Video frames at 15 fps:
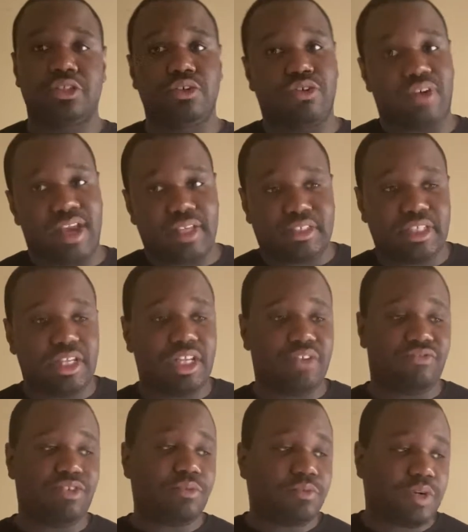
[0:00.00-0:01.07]
Granted,
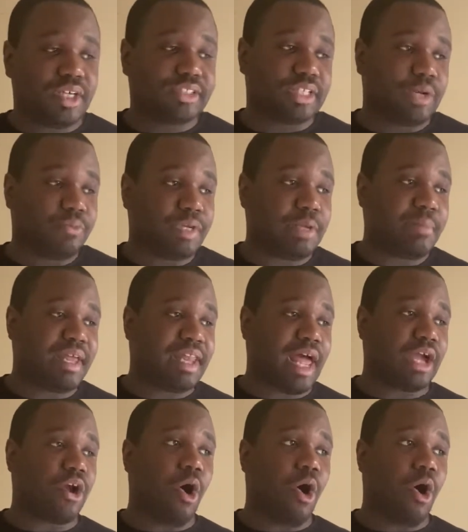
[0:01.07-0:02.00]
if it was, I would have been like,